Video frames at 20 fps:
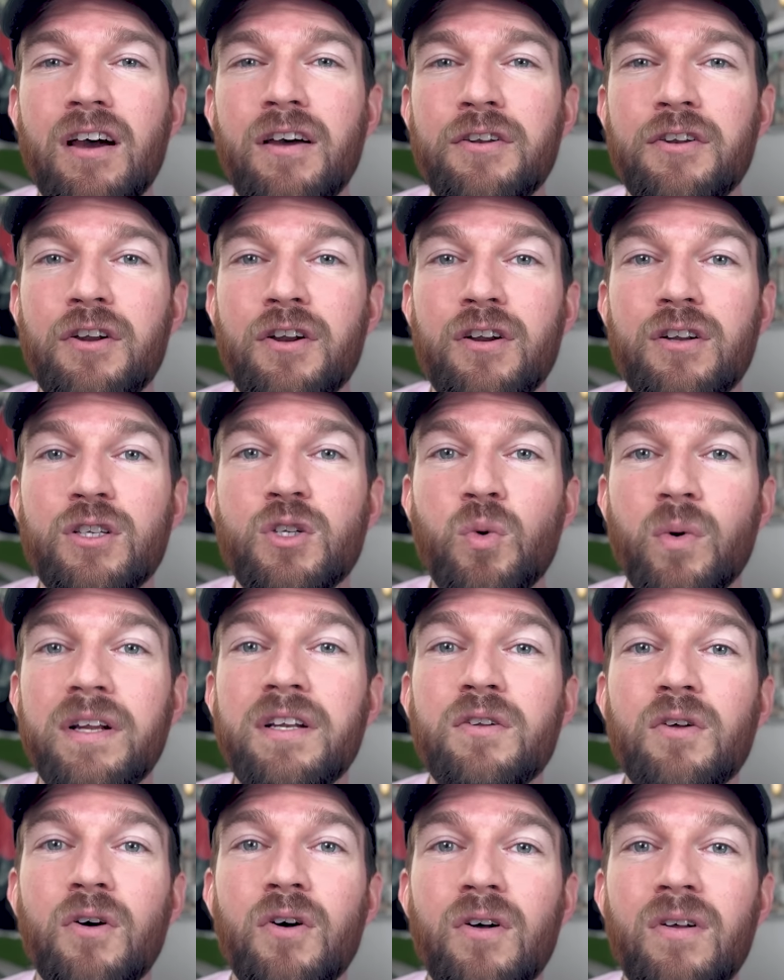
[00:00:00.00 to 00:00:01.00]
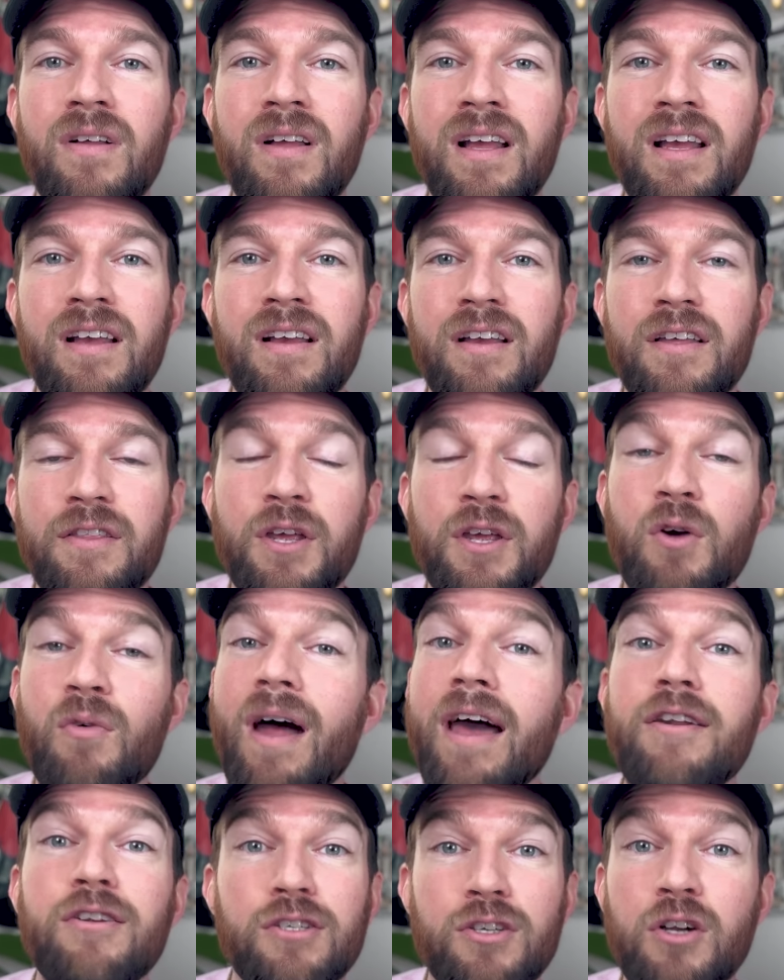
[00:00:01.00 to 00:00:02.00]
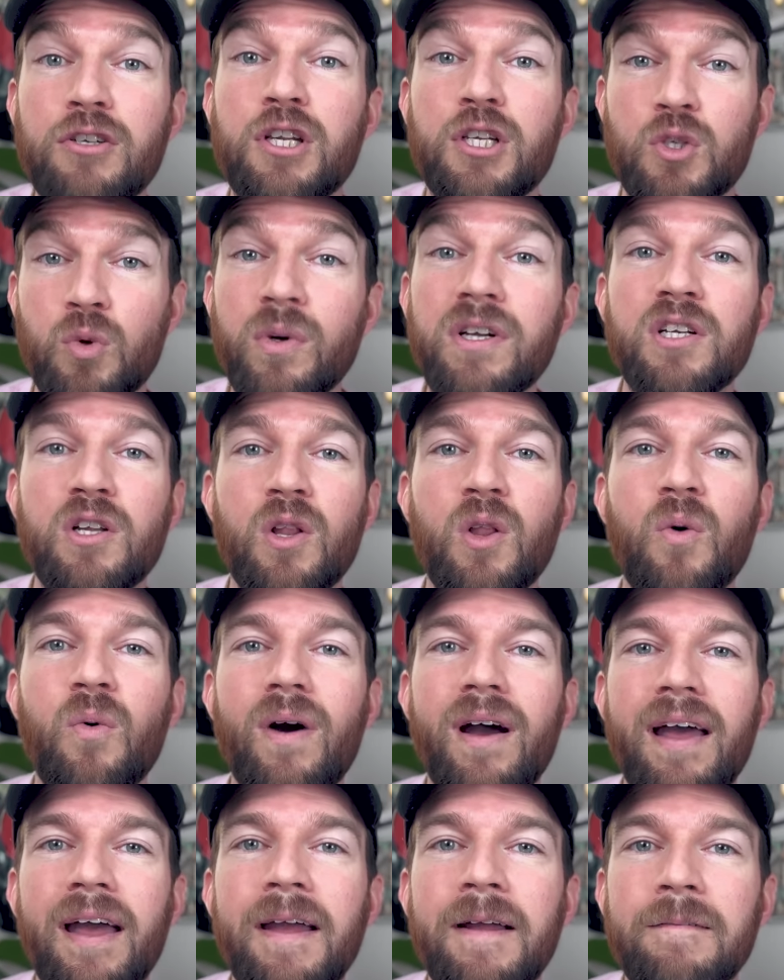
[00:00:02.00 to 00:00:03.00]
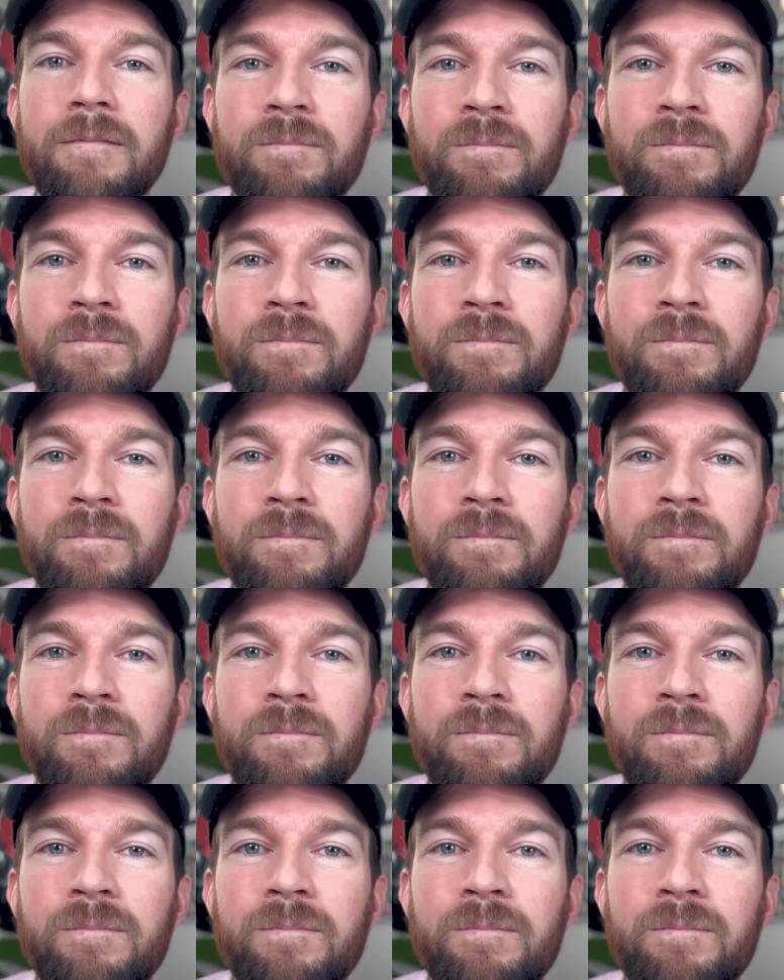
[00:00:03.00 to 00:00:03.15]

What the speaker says: under Dwindle, their riders start to dwindle away?